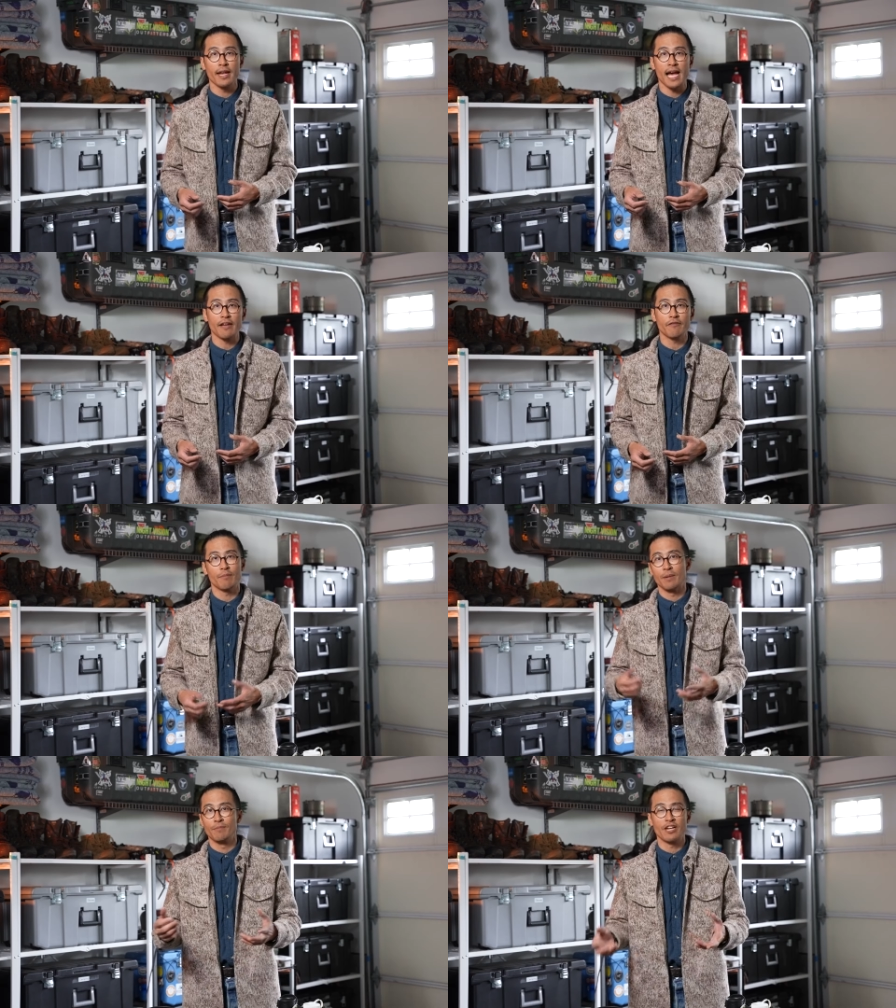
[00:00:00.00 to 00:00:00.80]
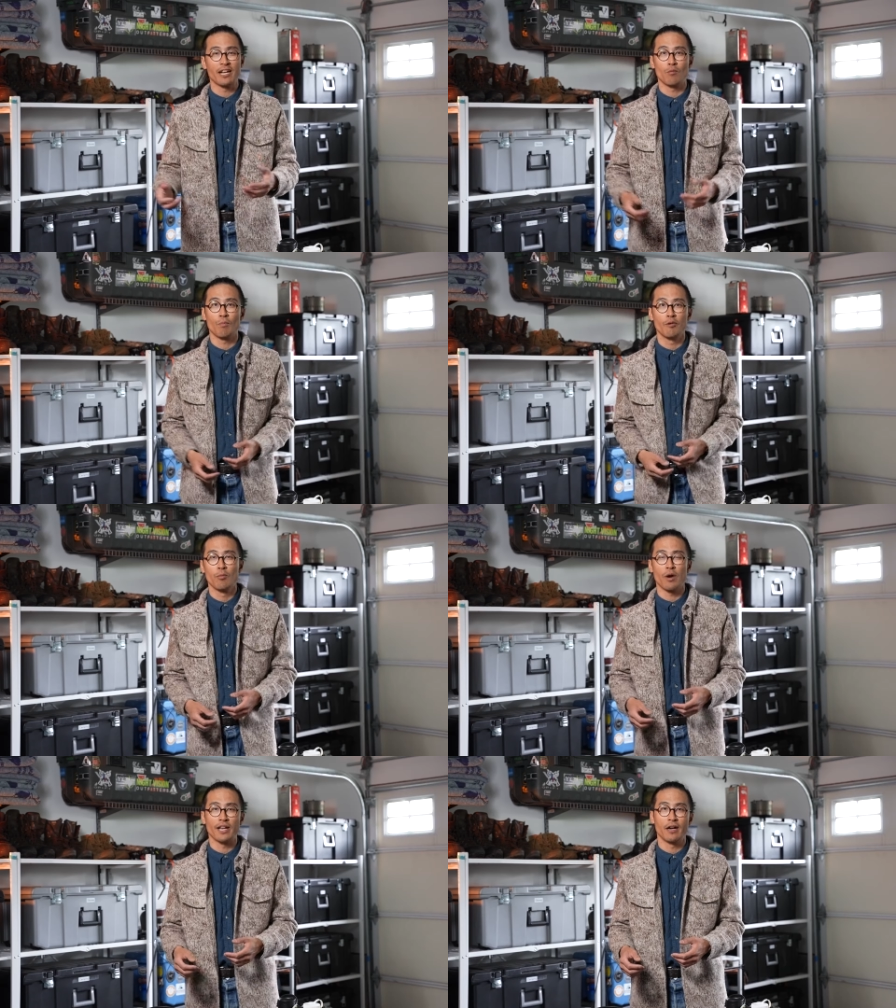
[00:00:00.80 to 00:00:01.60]
knife, my giant
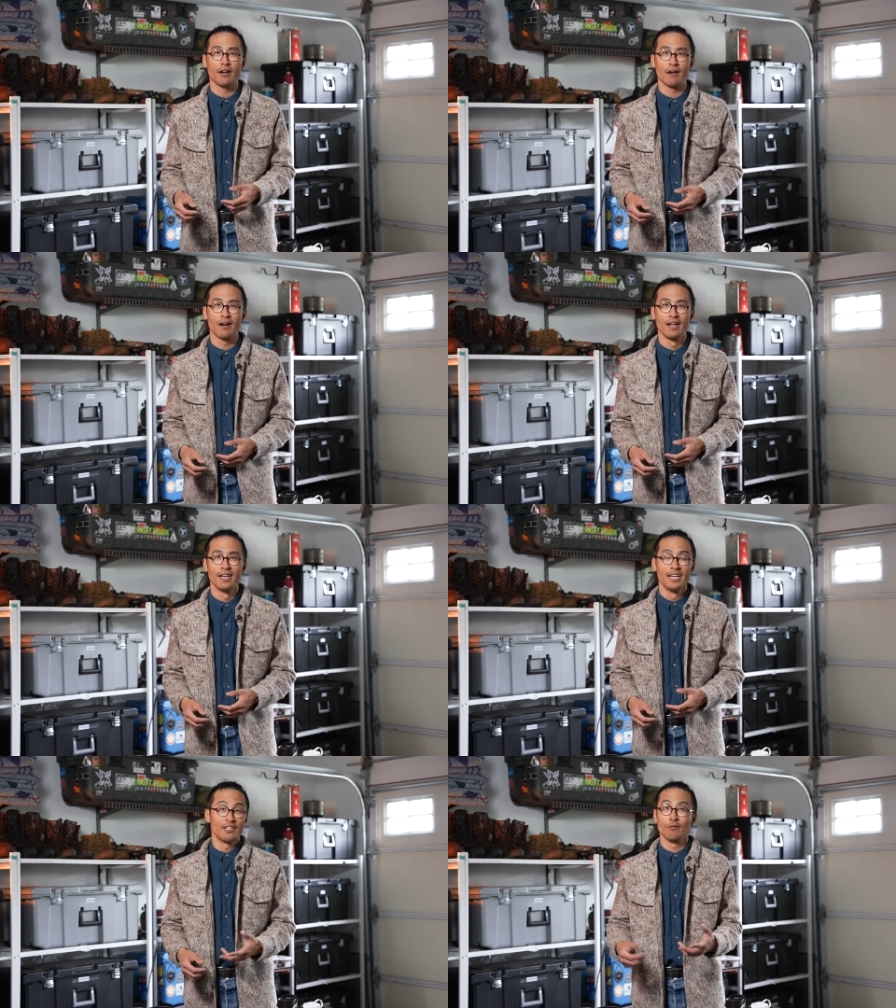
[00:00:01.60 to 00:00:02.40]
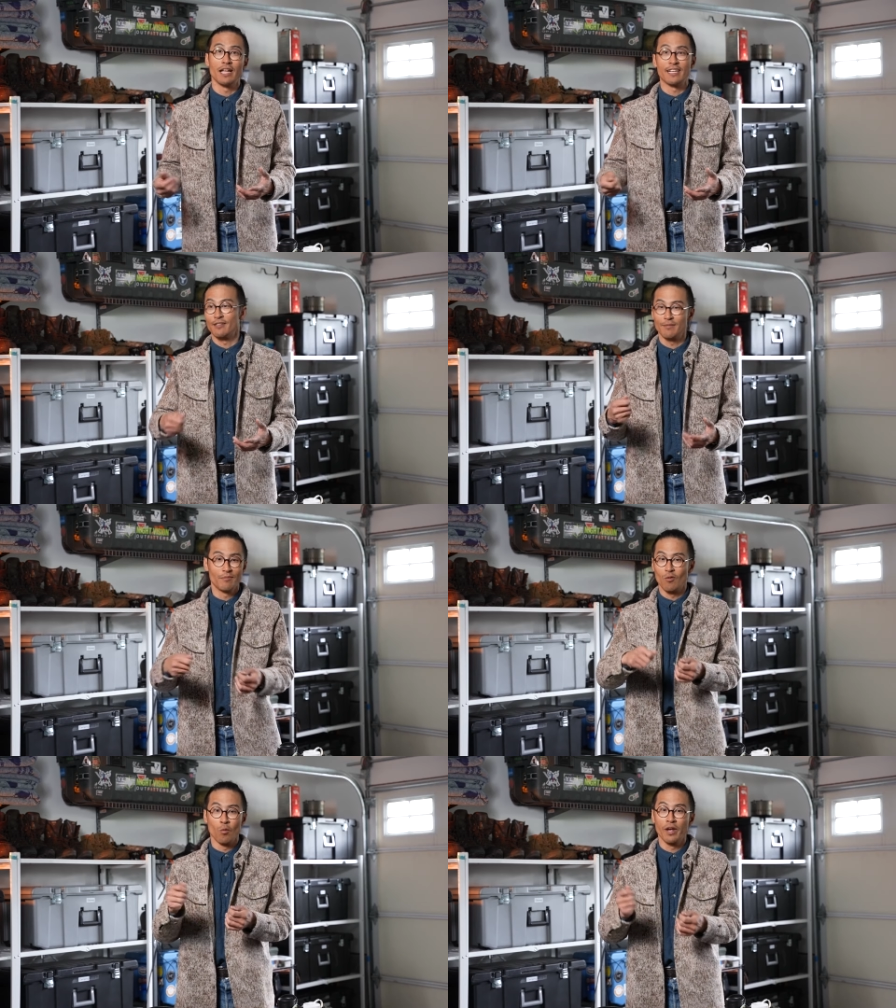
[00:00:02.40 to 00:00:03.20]
Puma White Hunter to like
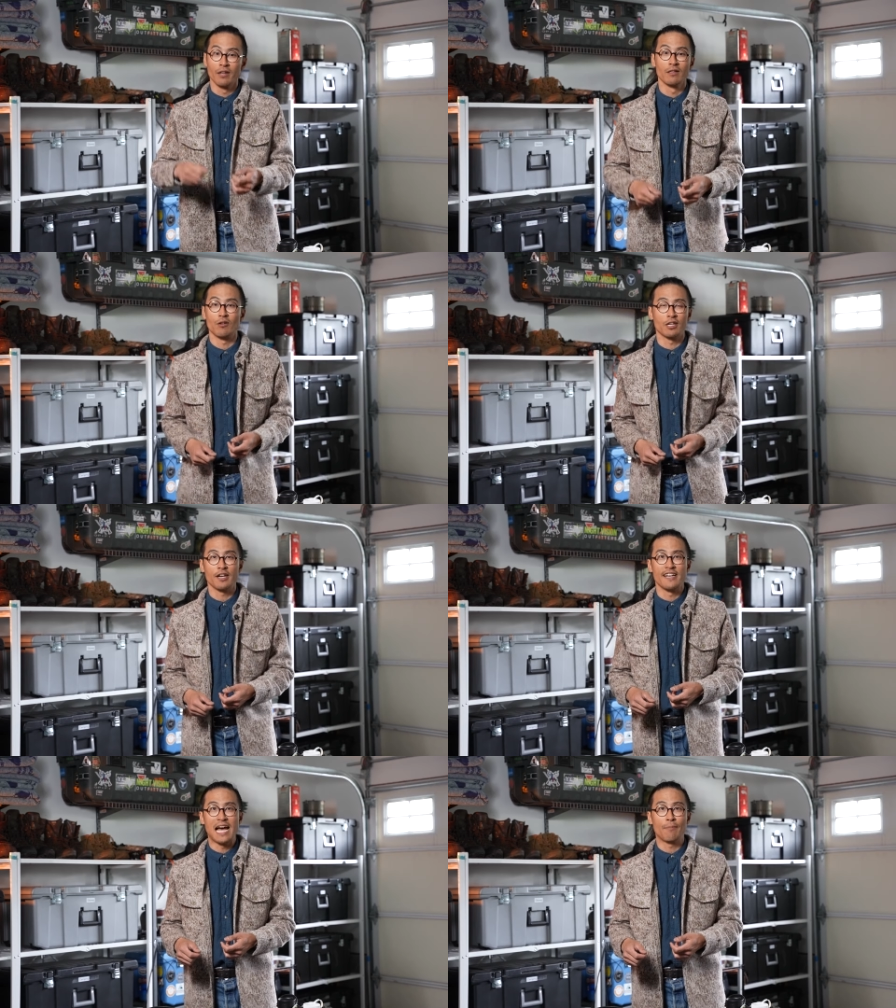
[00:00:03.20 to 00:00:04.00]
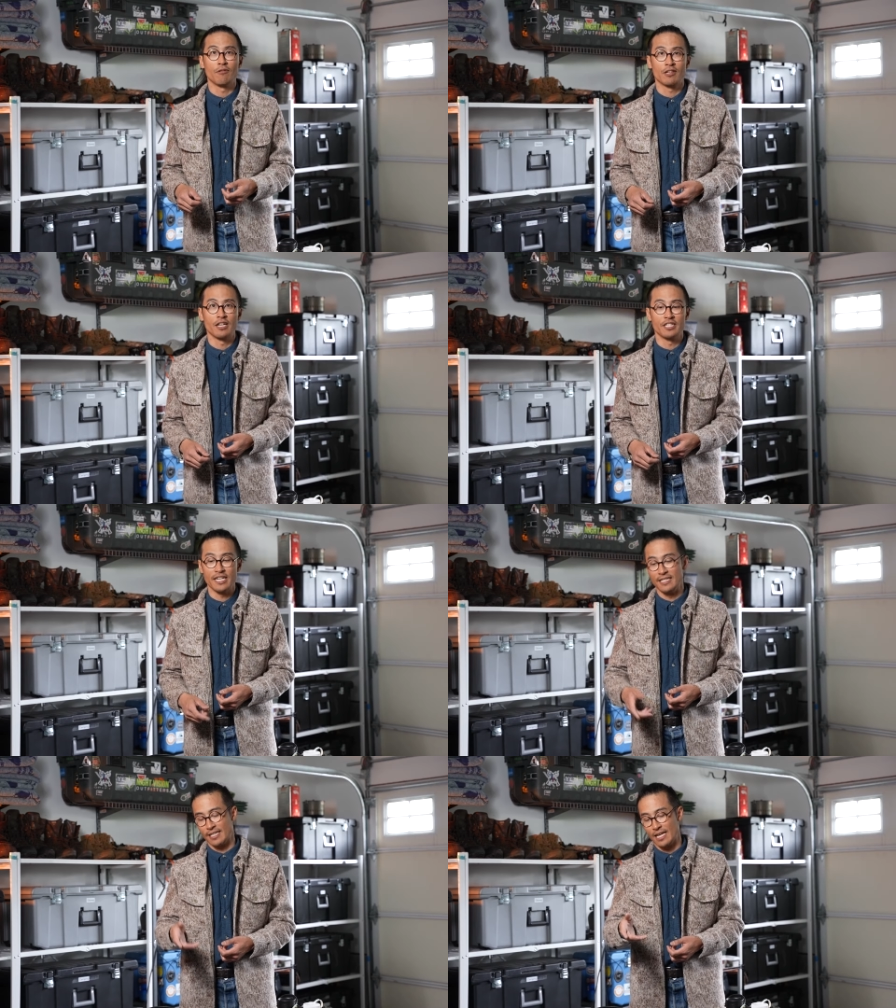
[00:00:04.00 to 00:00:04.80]
whittle or cut an apple or cut
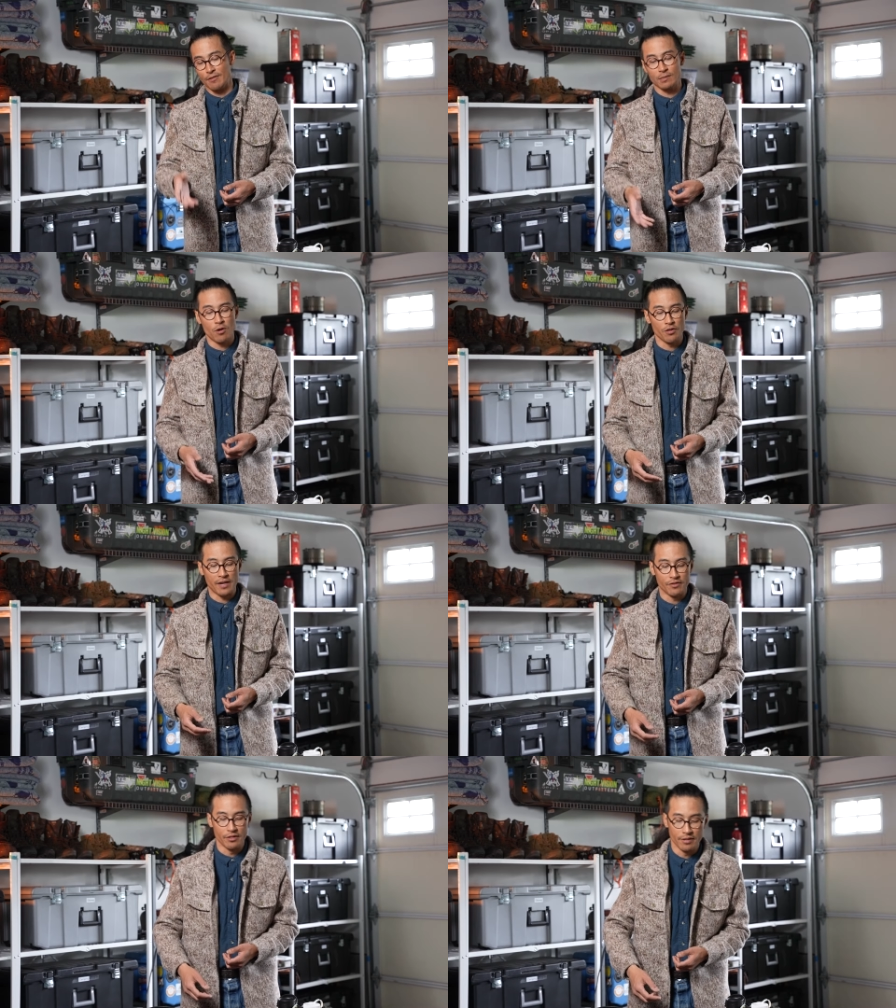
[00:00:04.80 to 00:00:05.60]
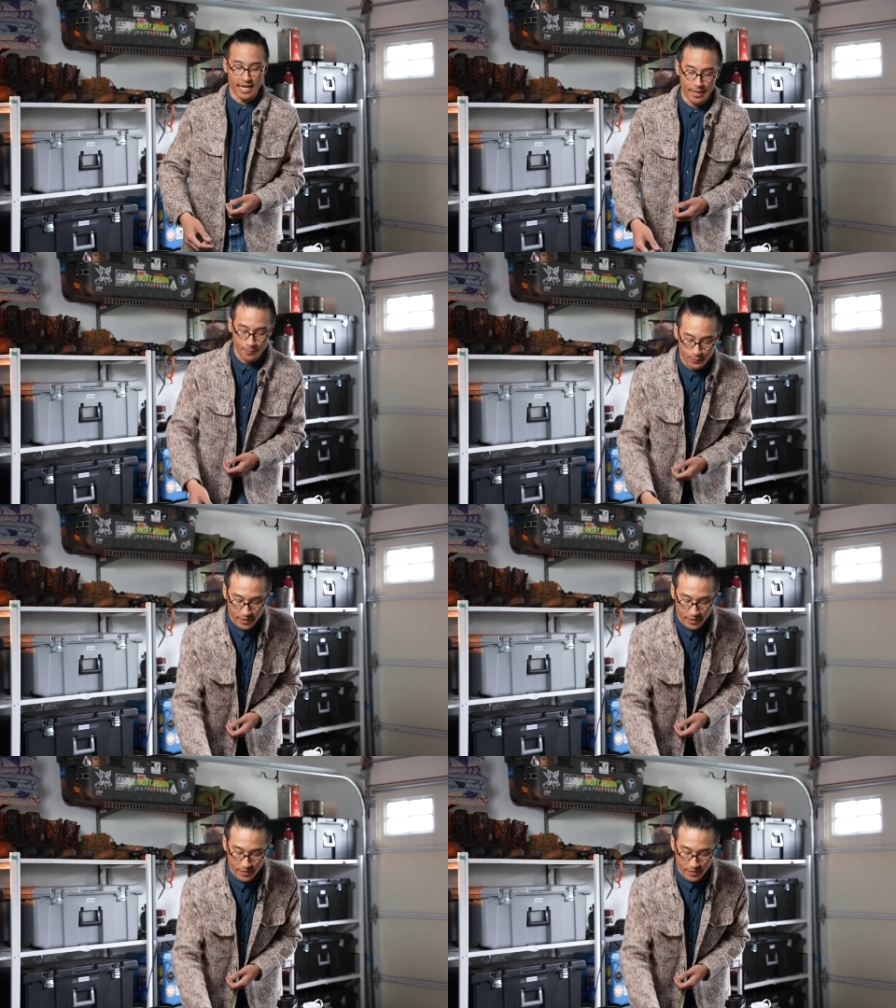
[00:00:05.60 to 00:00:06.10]
cheese. I can have a small knife to do that.